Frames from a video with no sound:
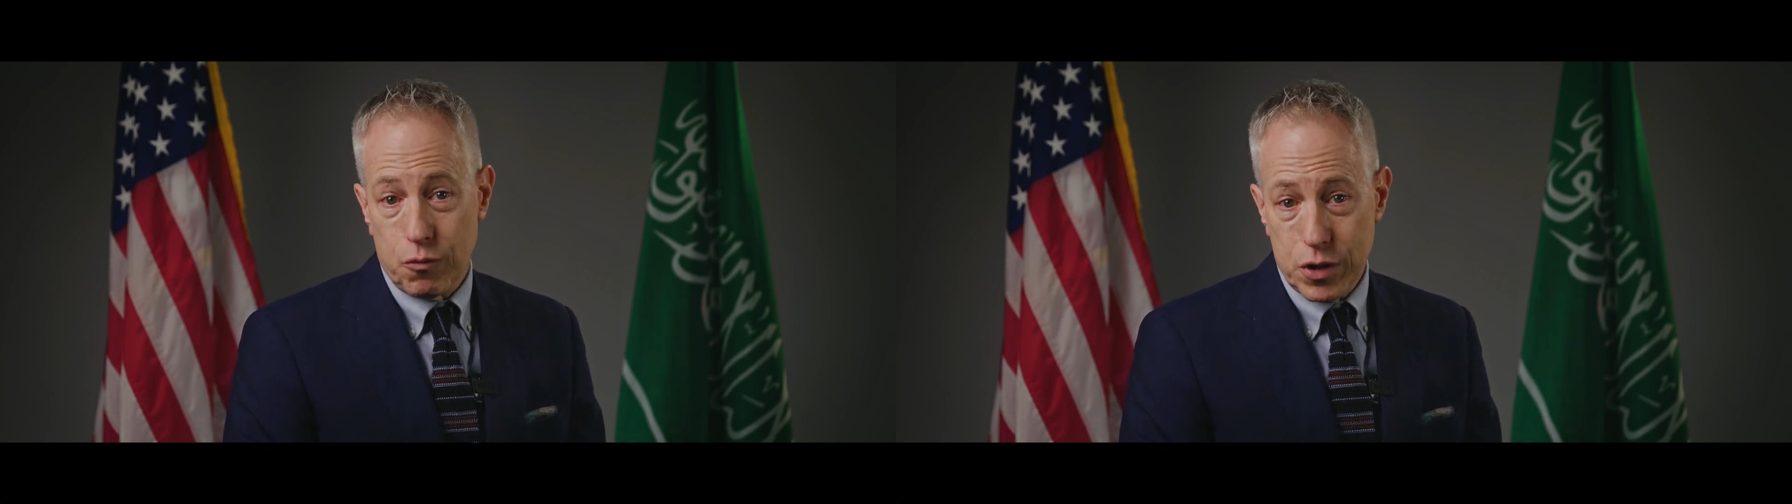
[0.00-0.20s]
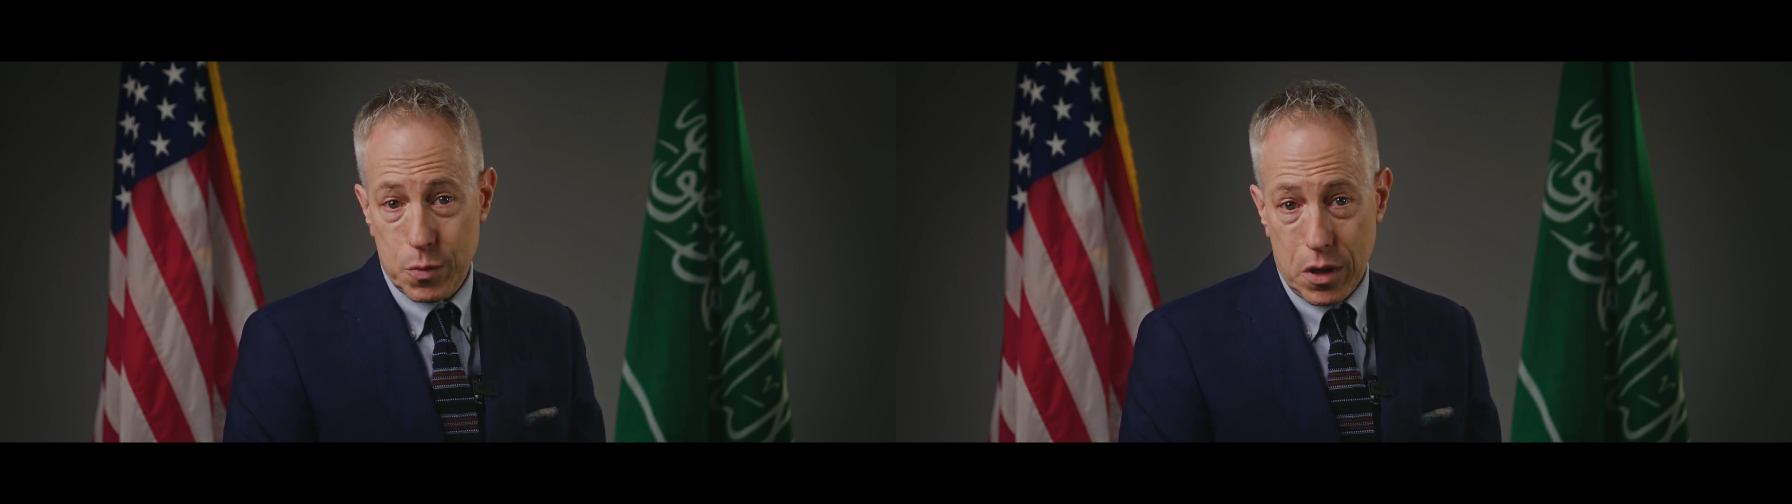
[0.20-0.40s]

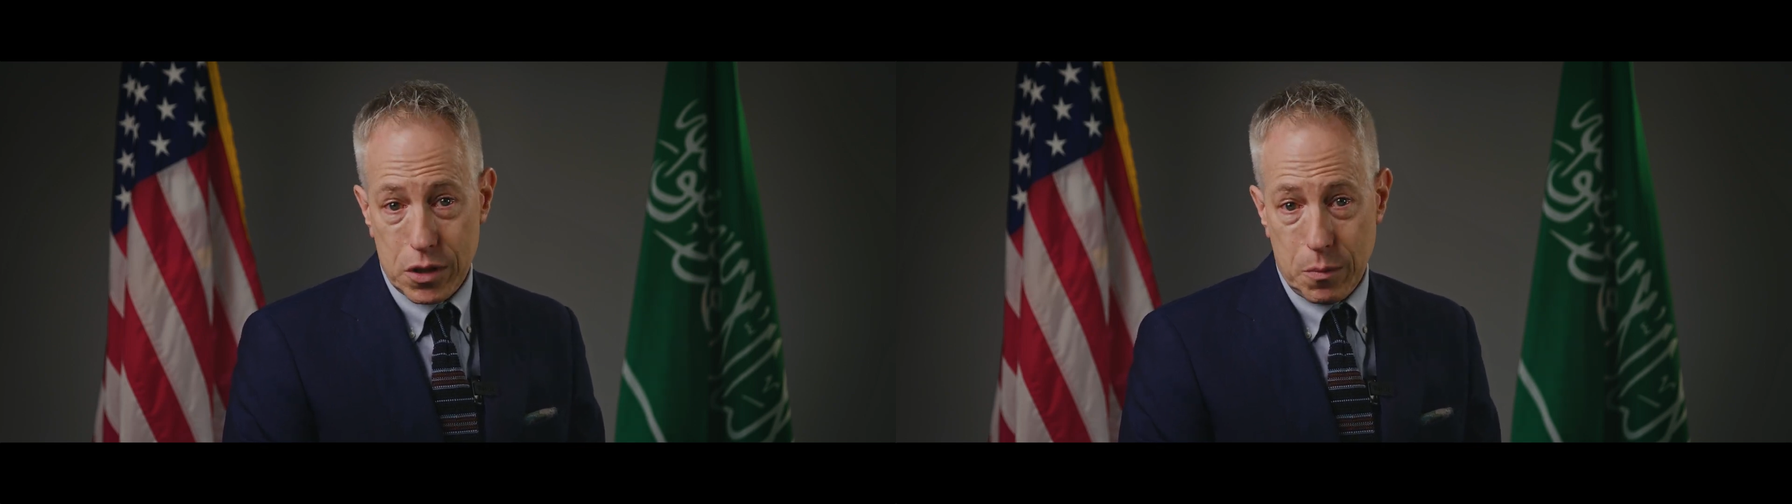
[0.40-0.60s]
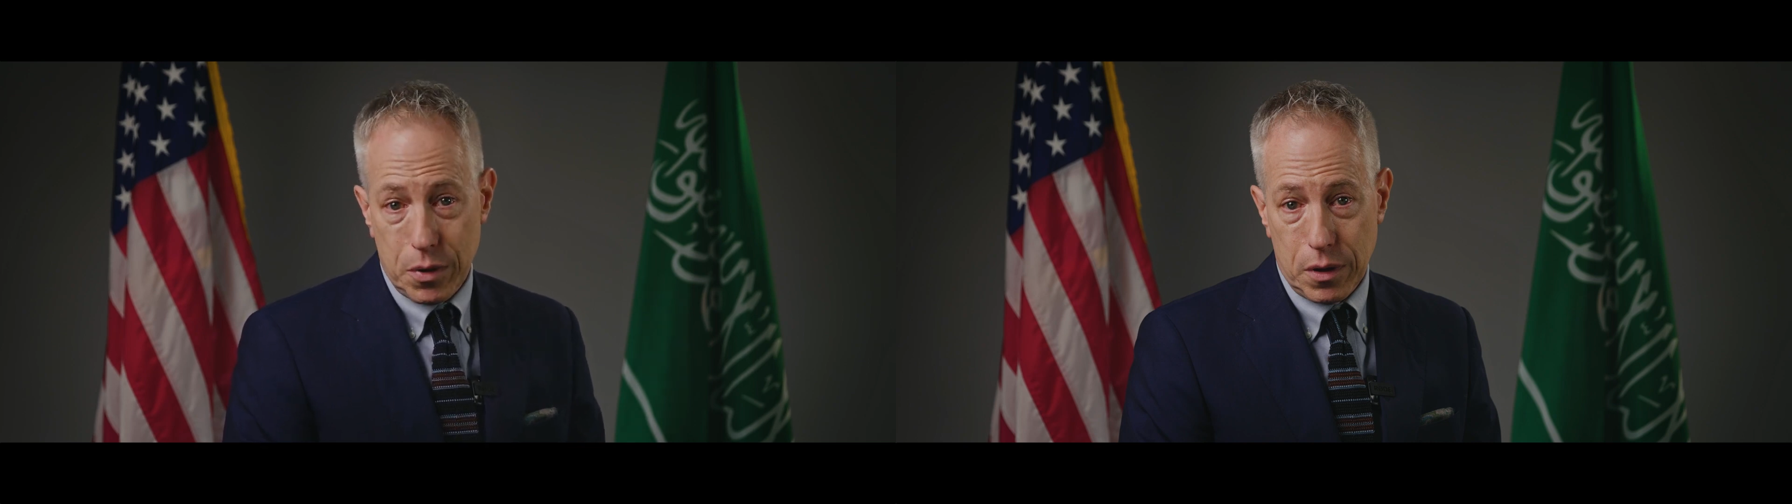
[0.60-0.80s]

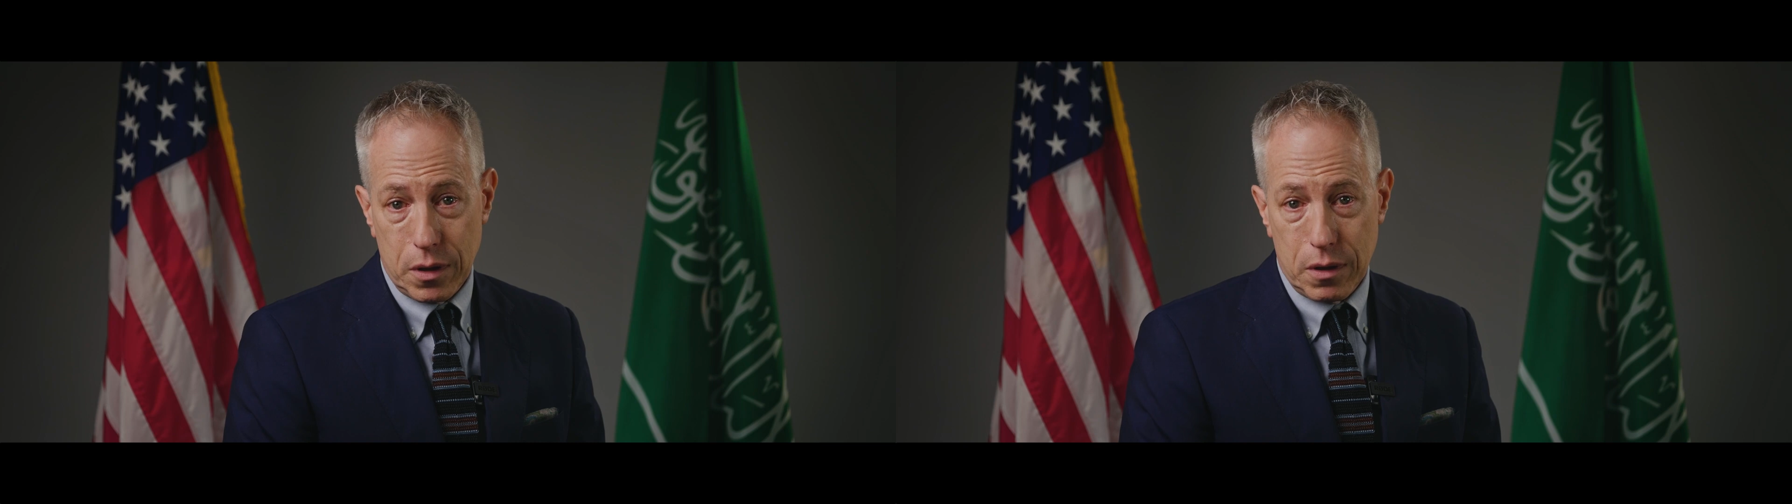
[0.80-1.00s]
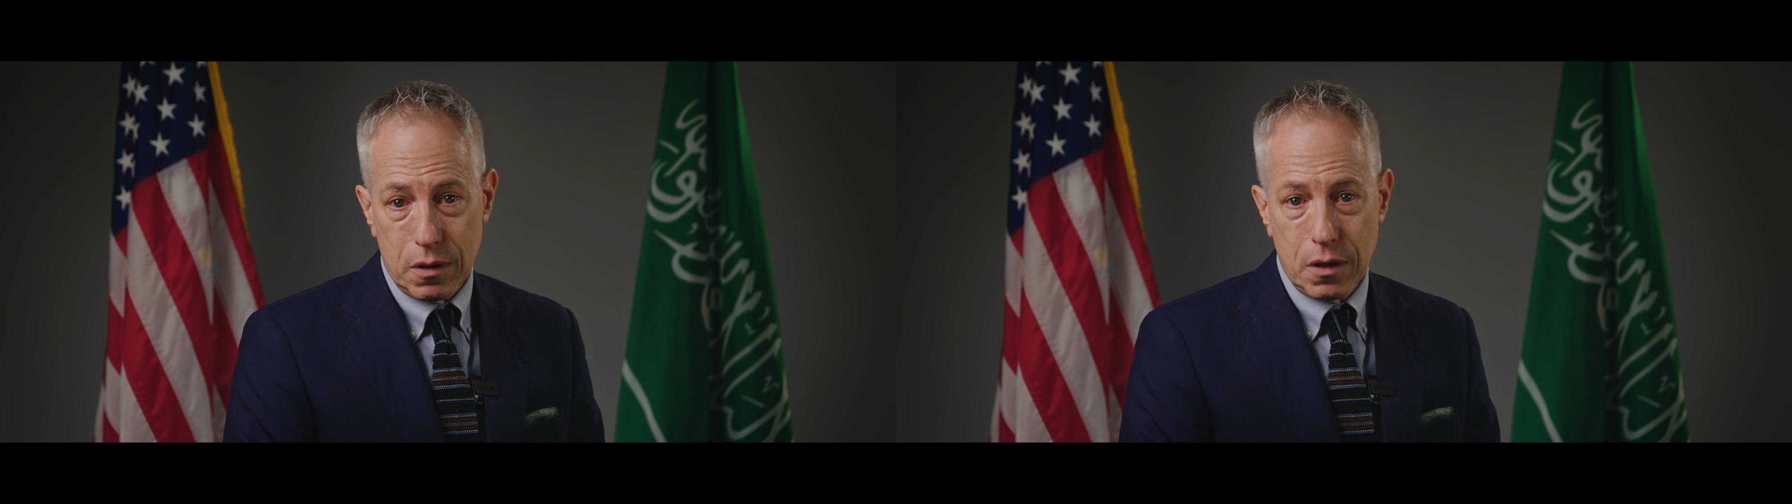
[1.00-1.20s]

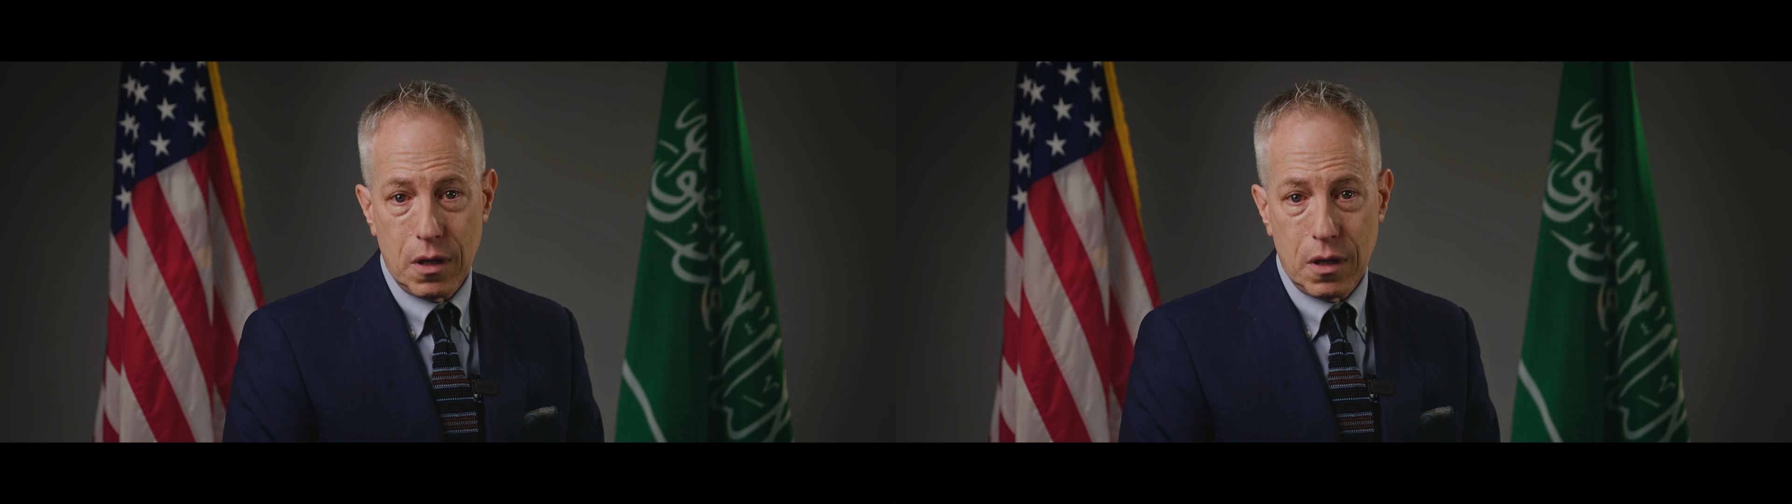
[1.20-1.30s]
responsibility.